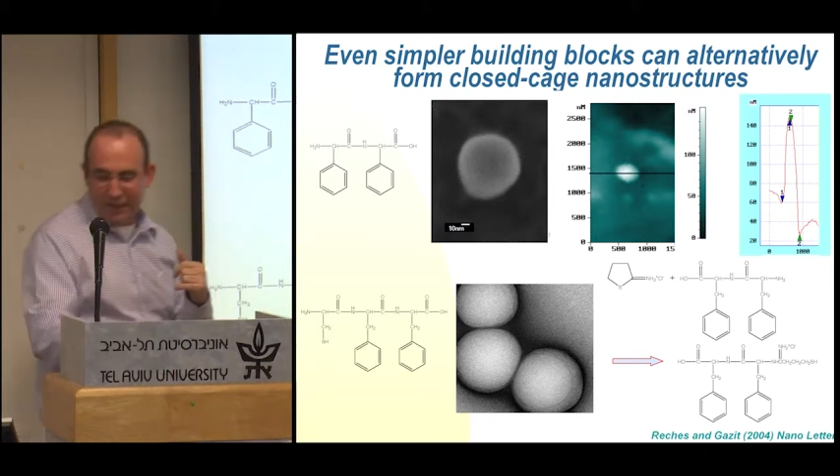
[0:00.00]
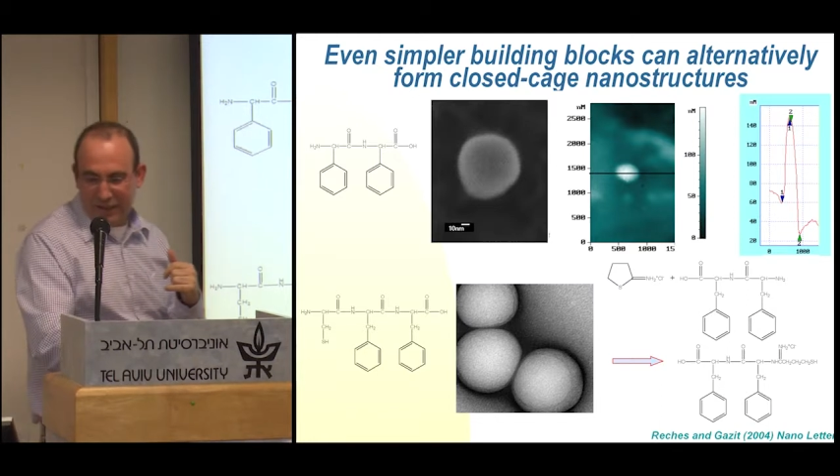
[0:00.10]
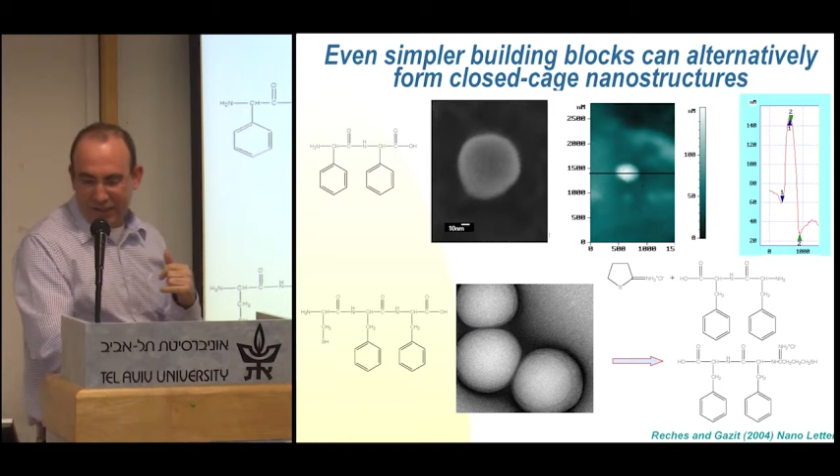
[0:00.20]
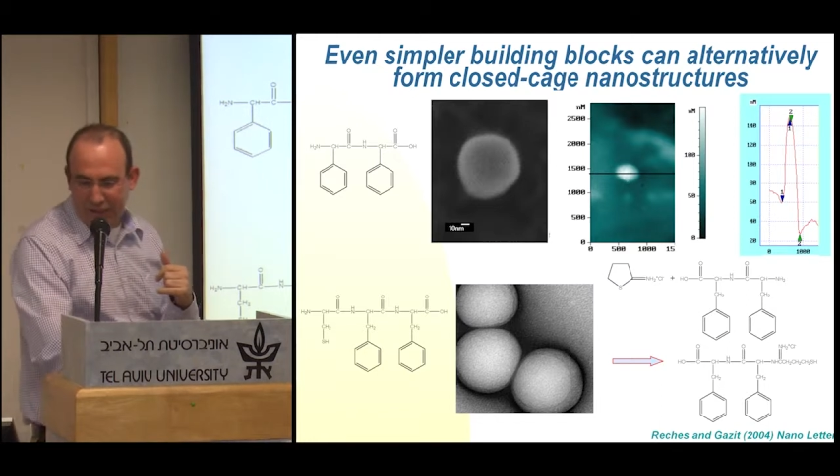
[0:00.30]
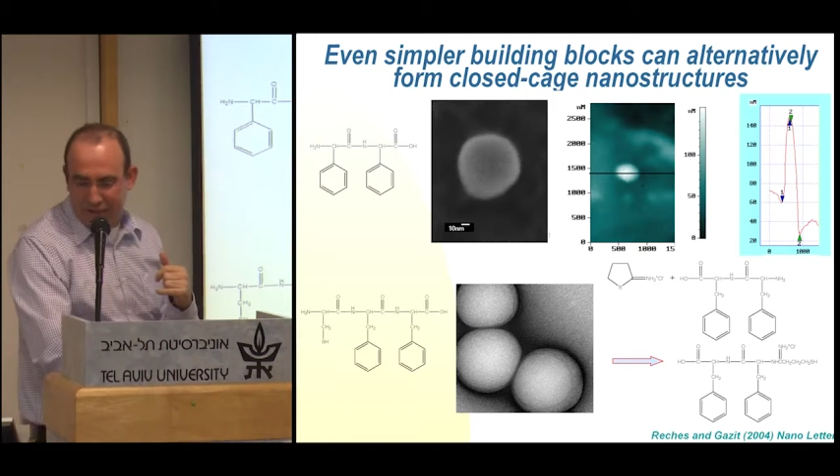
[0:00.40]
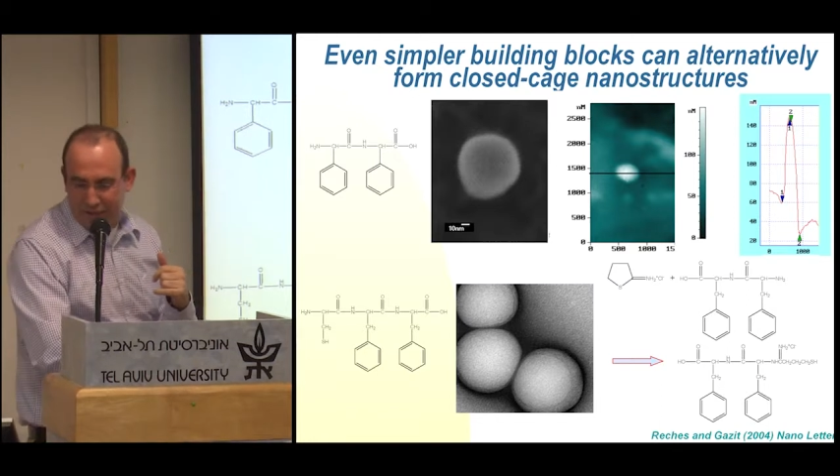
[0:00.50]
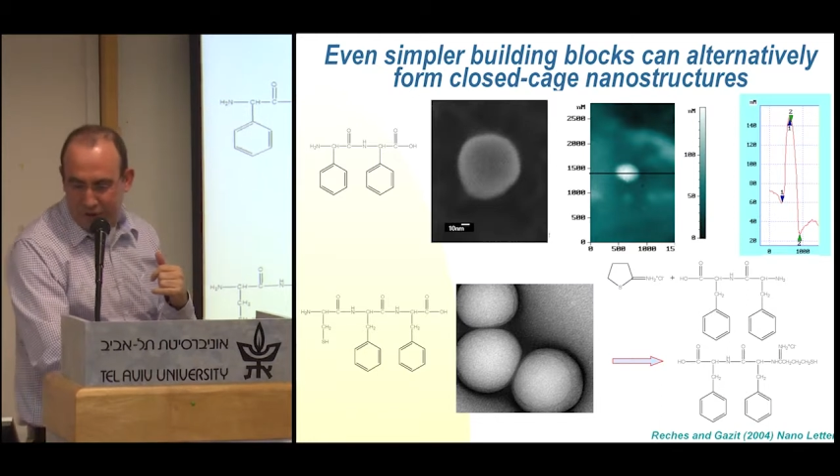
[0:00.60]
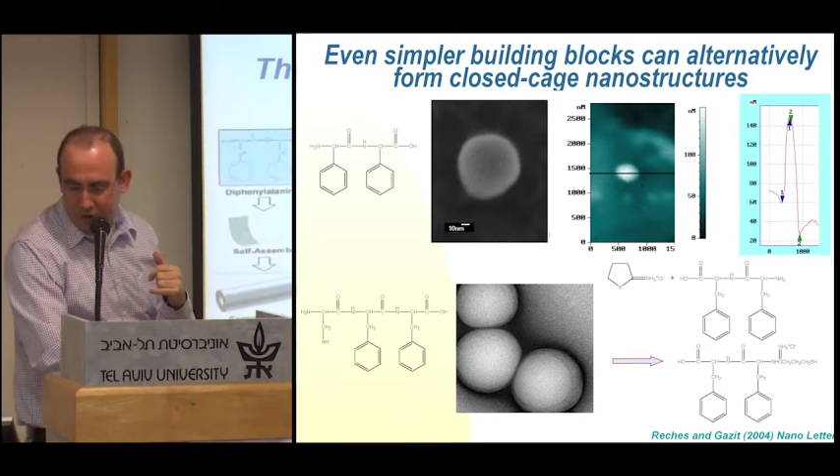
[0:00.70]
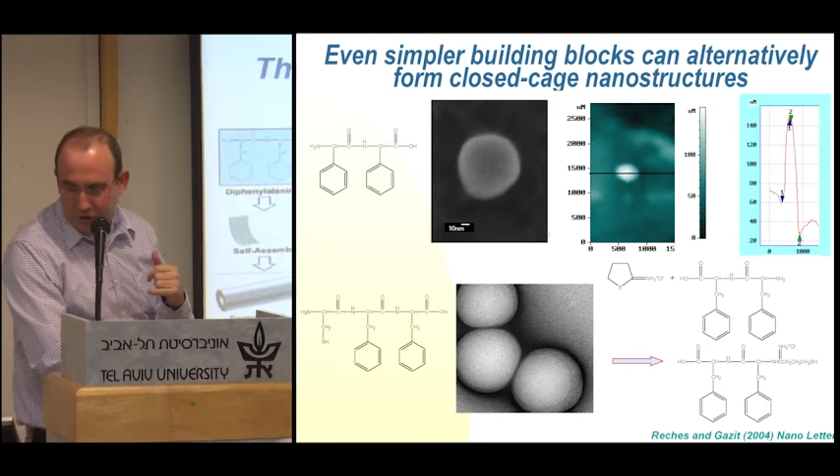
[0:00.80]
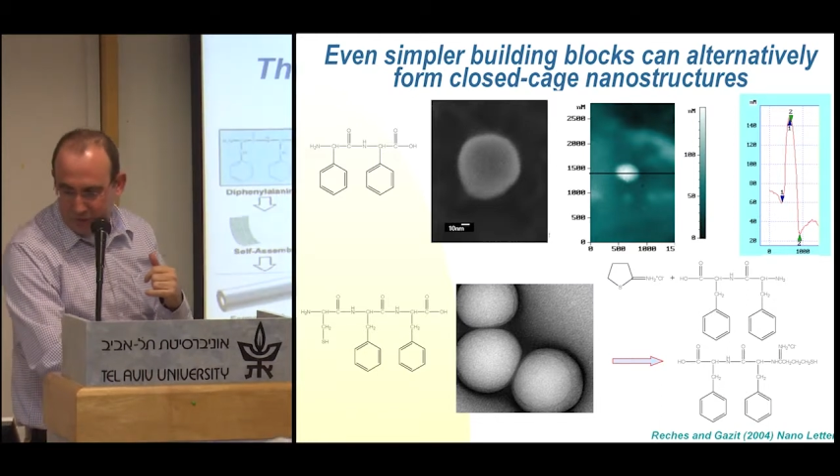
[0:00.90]

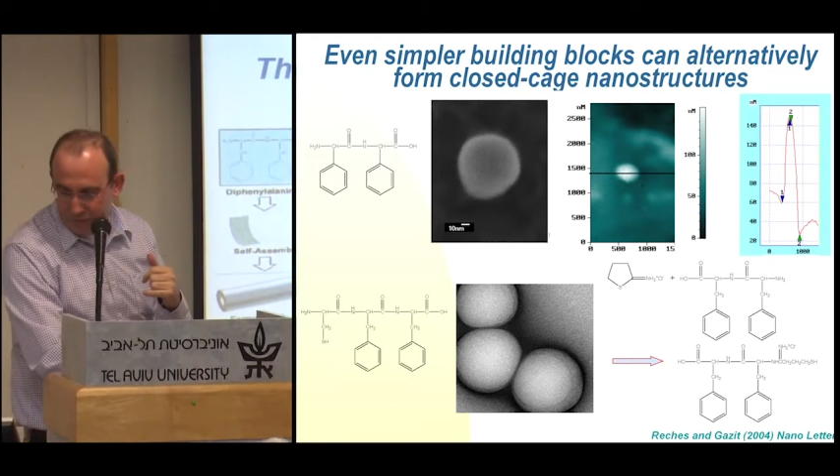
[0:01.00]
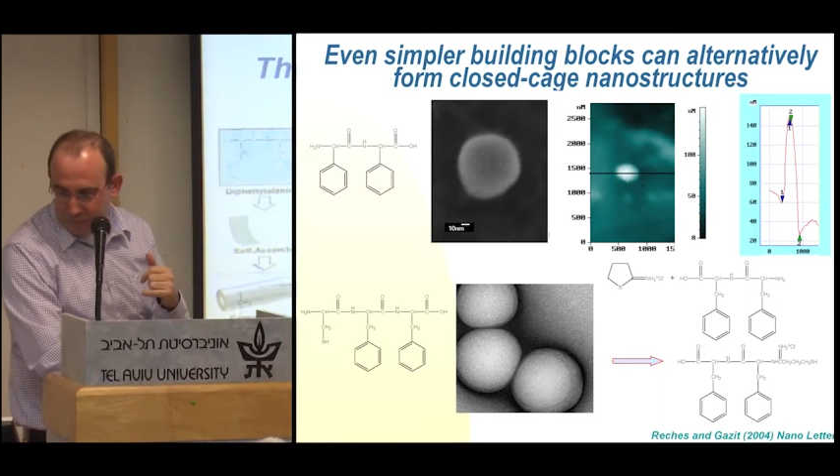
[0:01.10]
architectures.